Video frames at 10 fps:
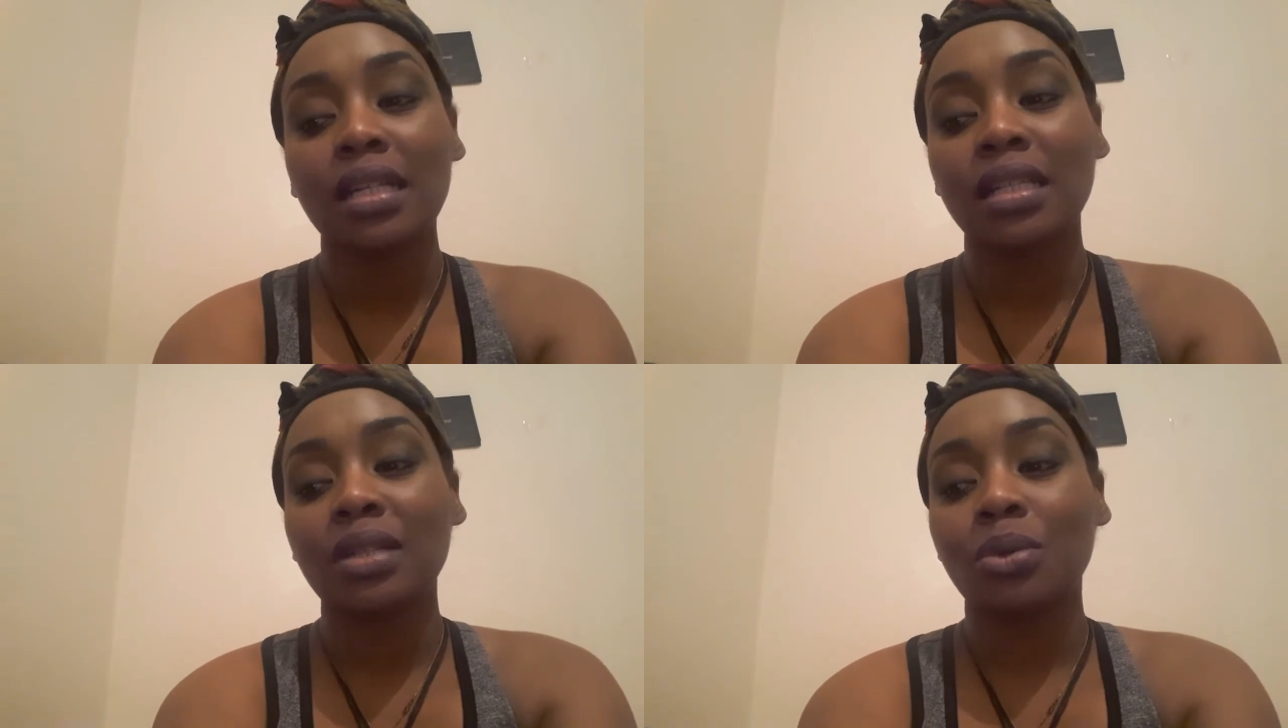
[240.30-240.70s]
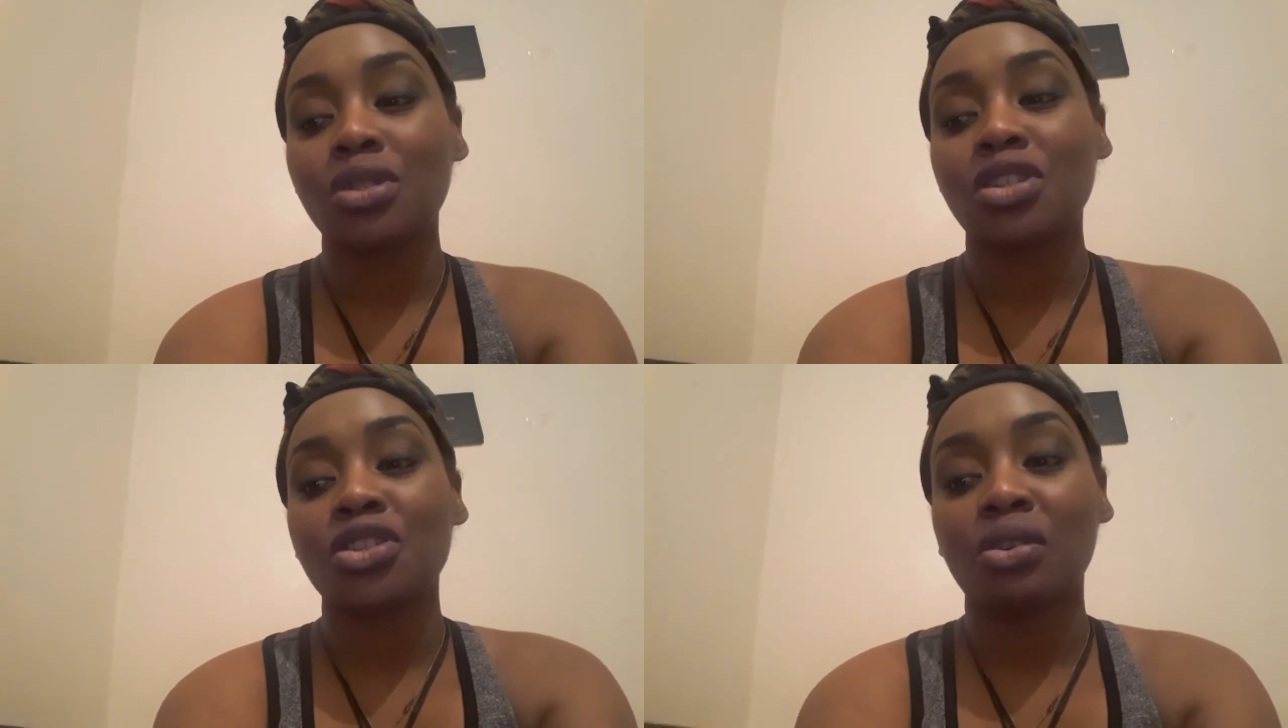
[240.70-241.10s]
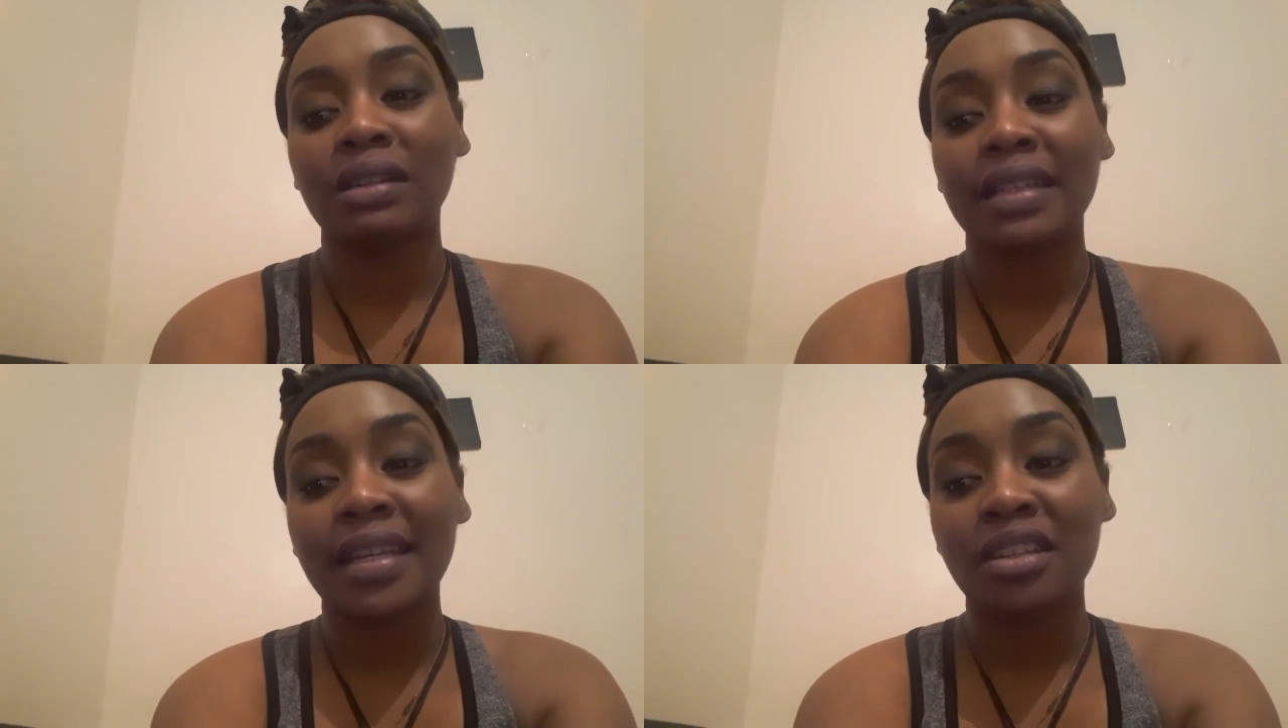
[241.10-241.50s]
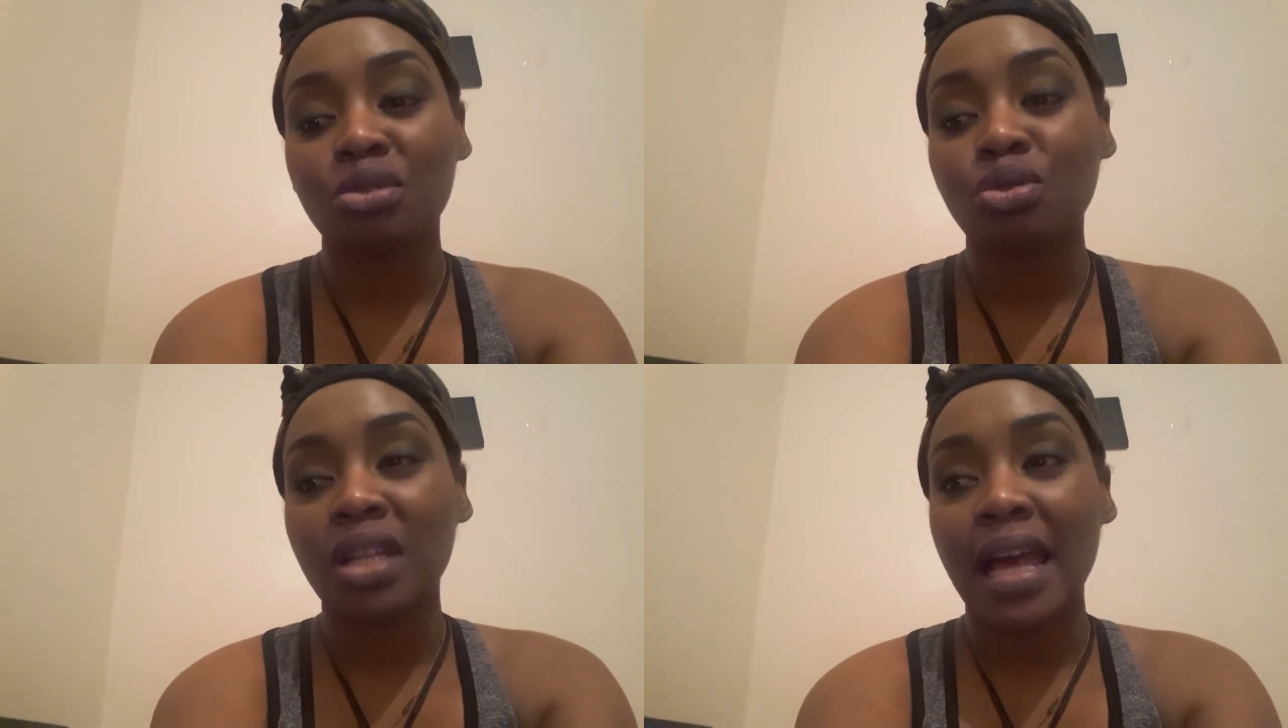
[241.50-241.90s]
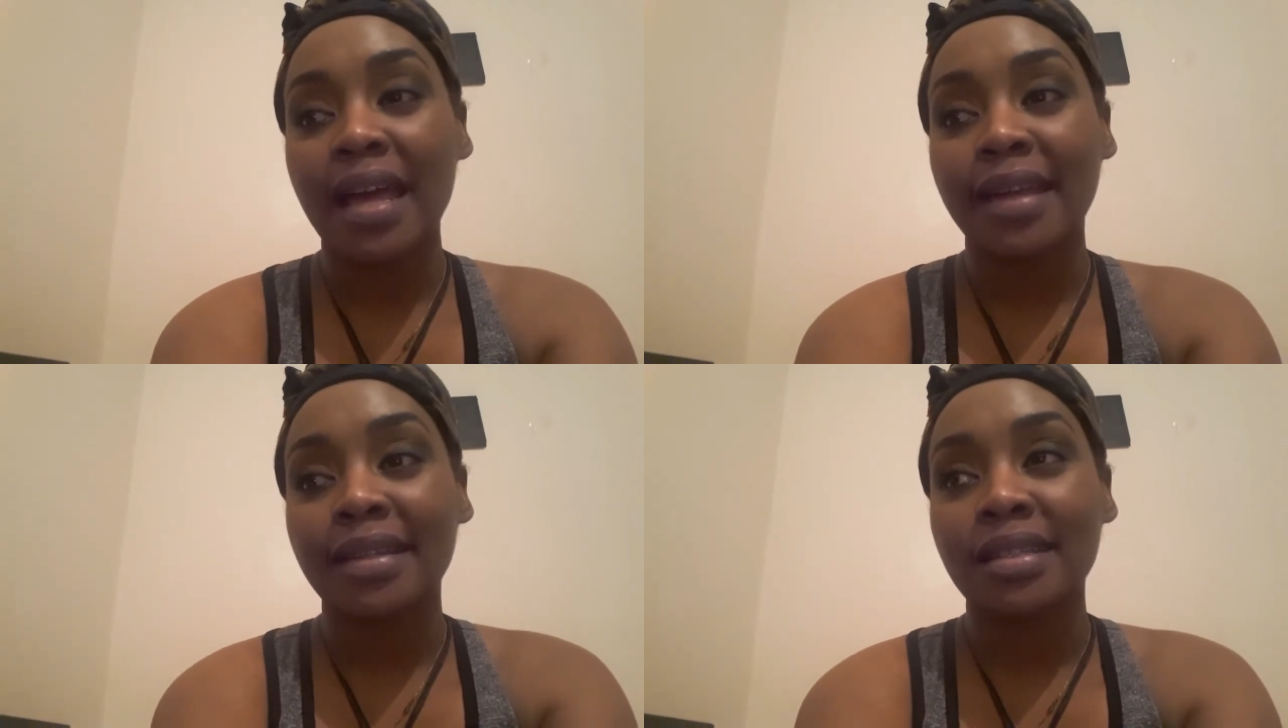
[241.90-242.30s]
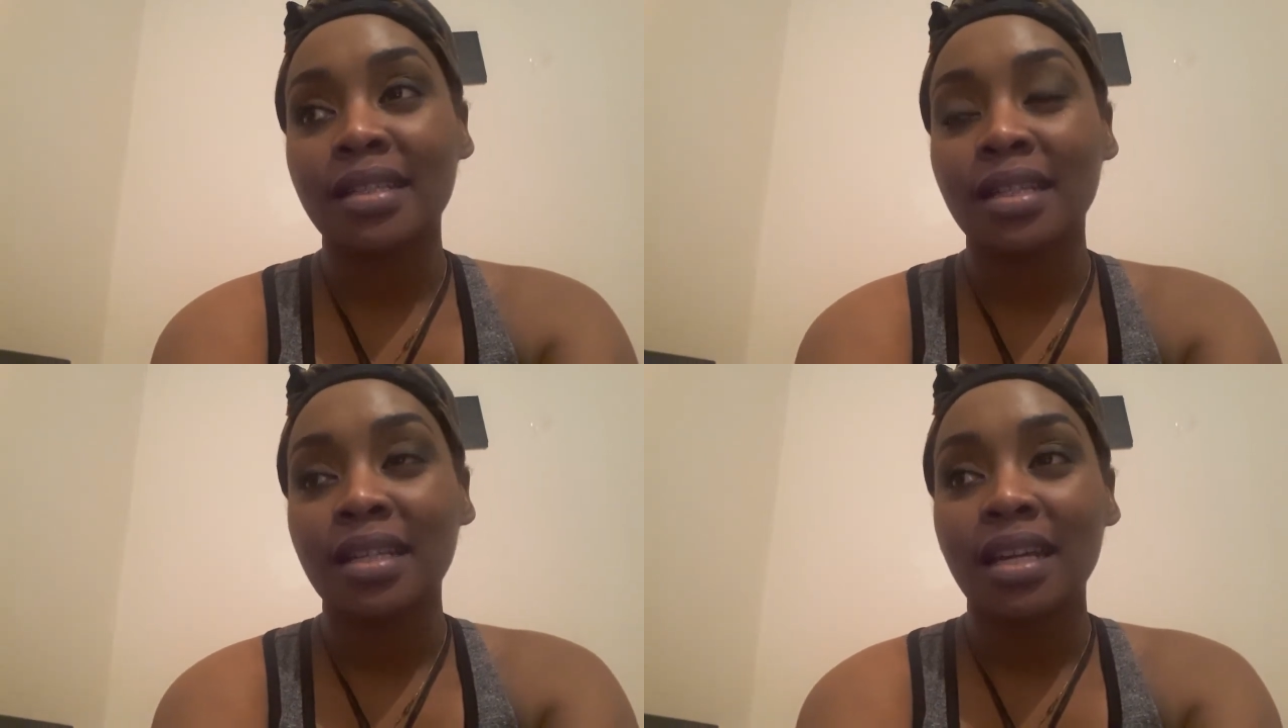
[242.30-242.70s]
he was shot and killed, and